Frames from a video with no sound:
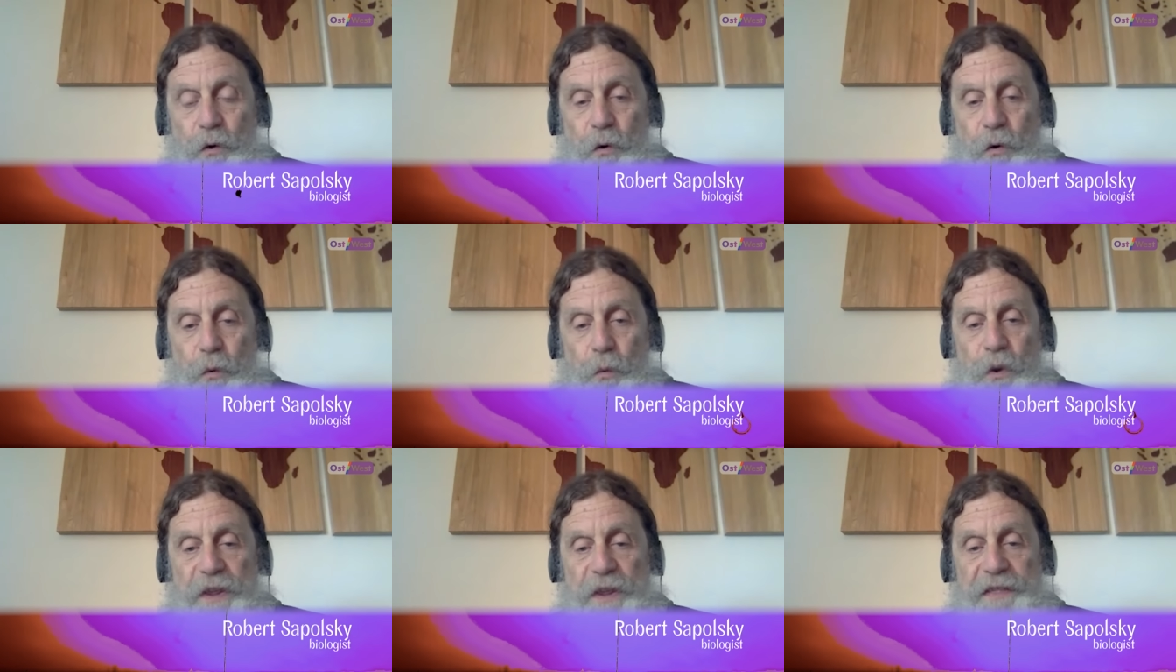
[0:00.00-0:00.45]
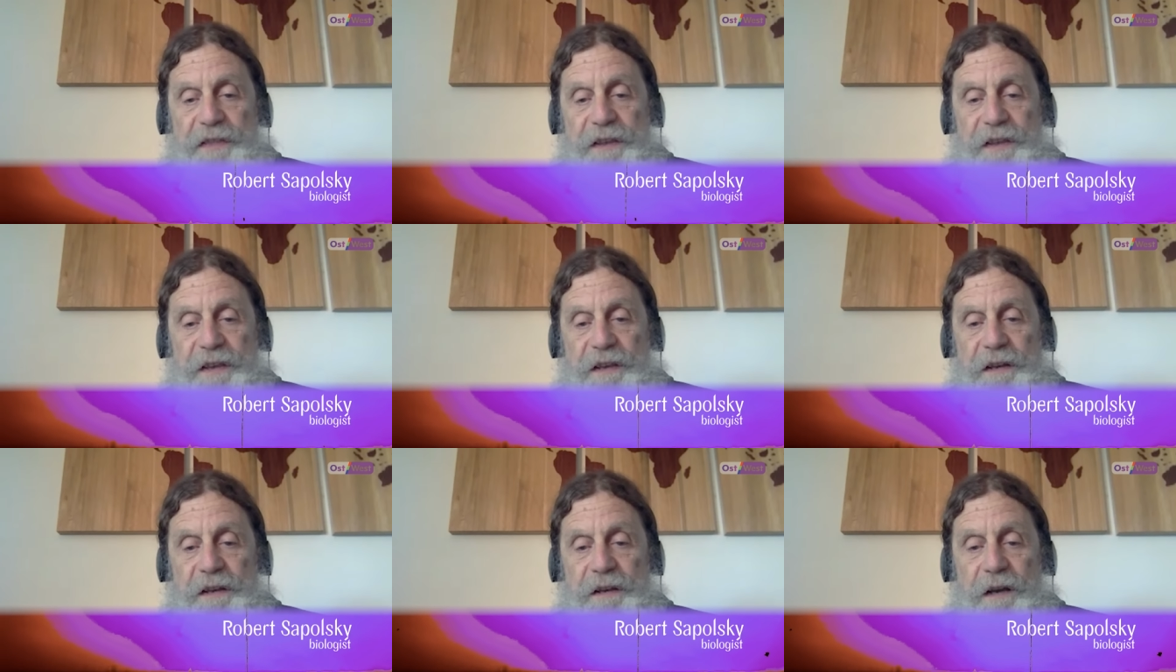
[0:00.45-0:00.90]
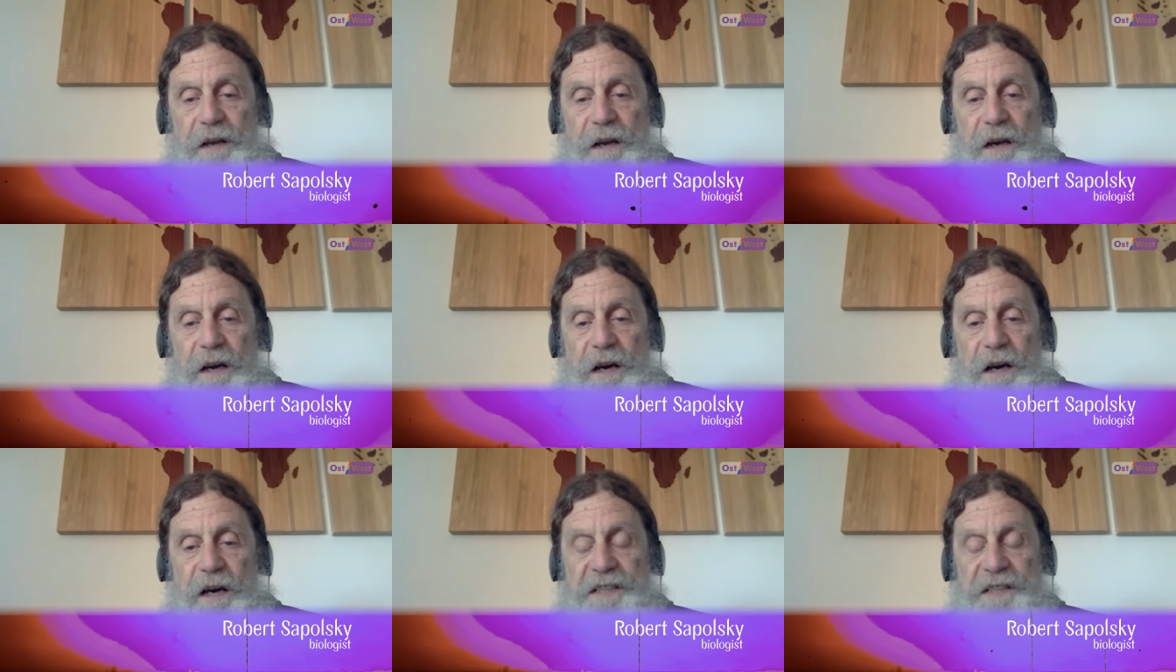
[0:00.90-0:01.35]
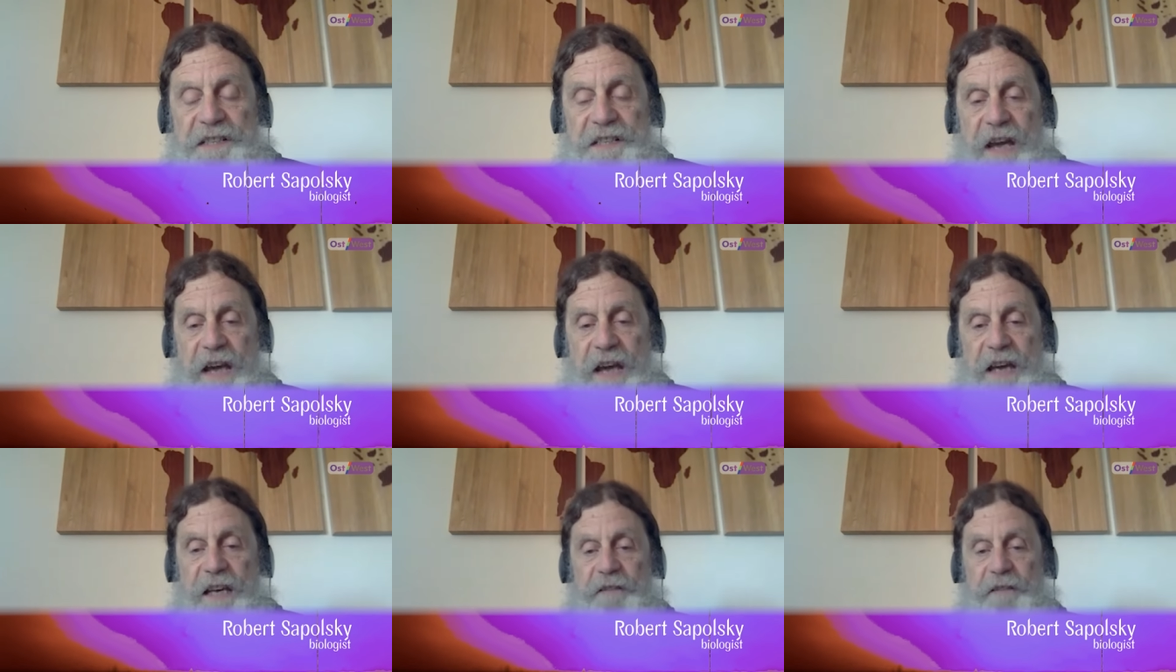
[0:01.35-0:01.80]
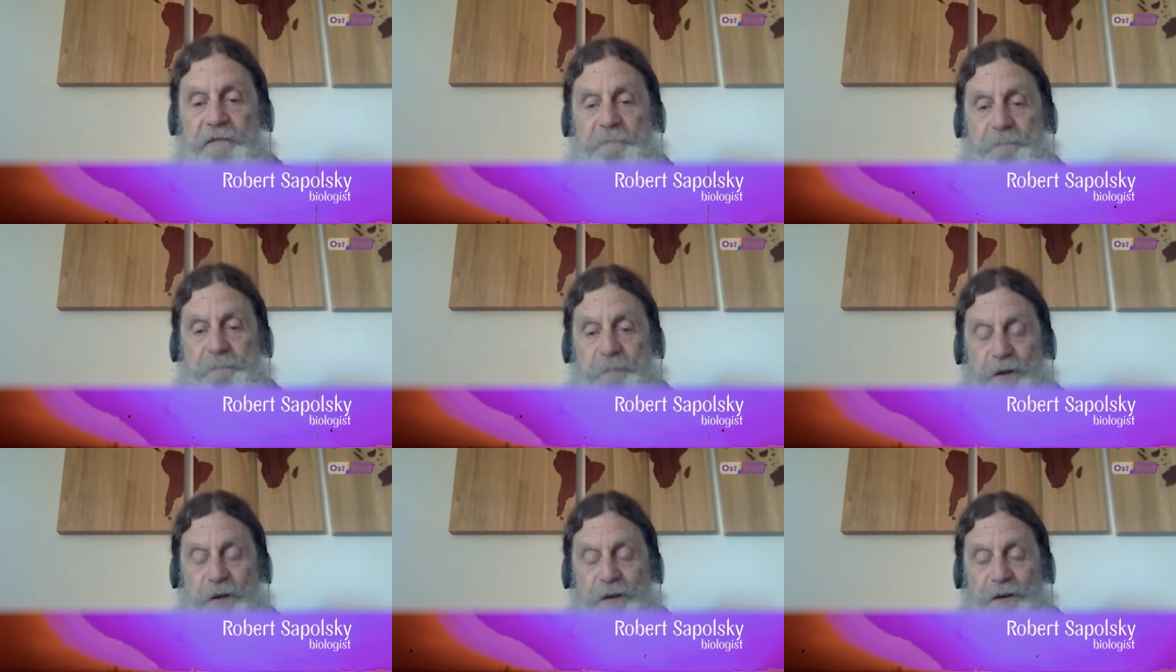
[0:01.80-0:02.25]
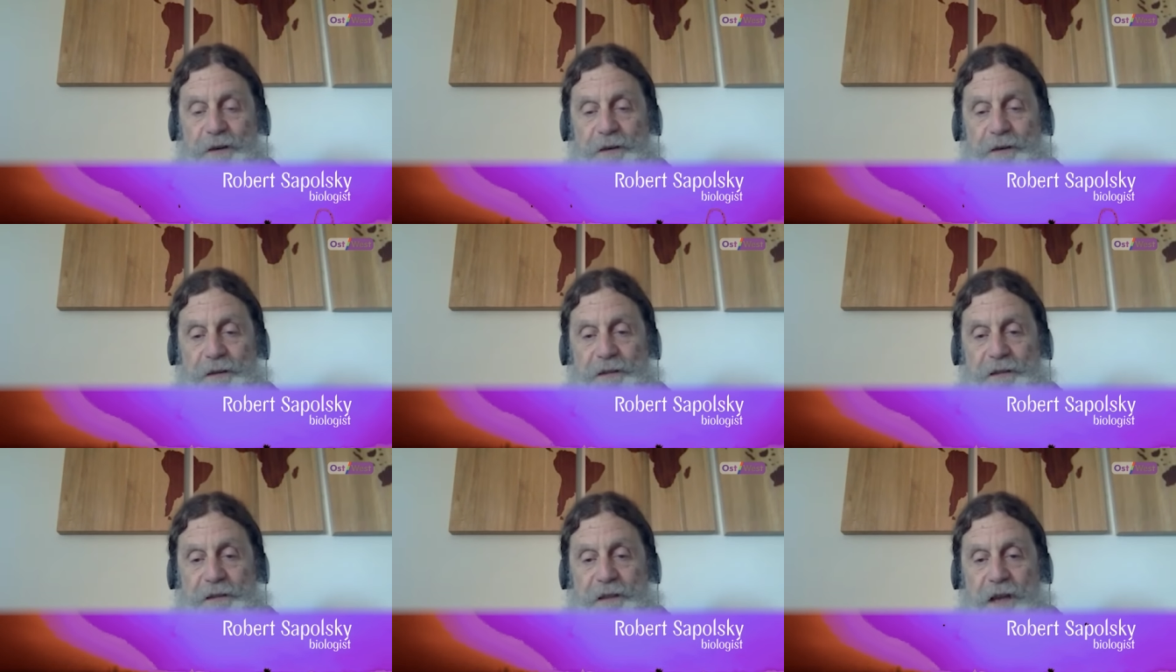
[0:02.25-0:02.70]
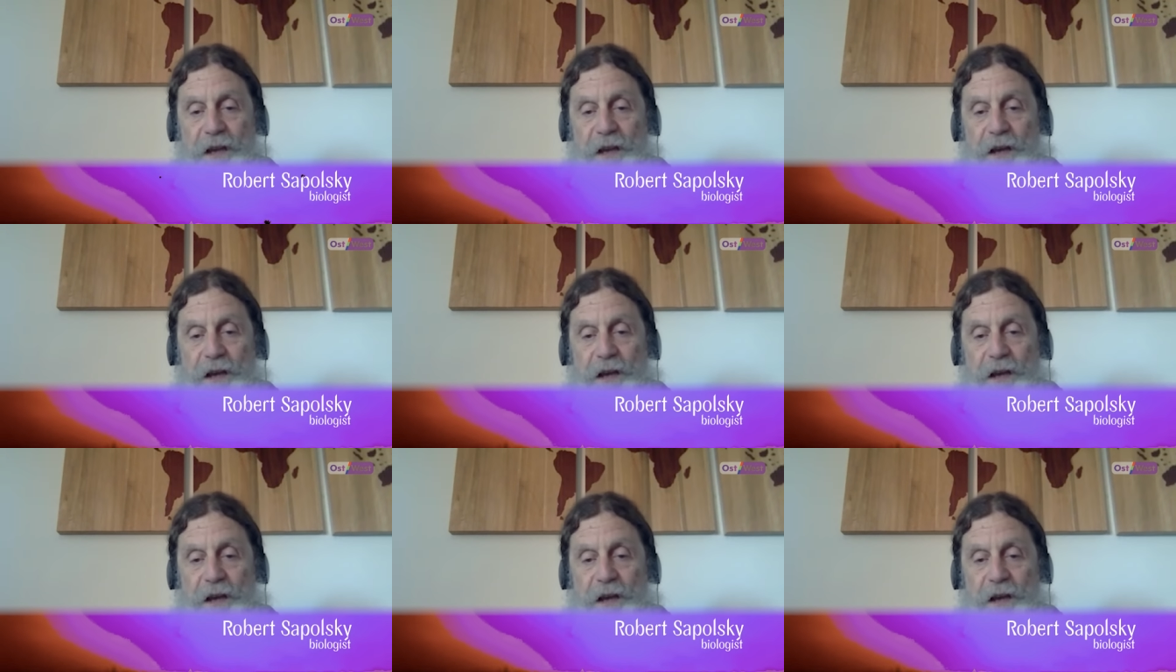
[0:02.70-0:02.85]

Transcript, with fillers: within a day of birth,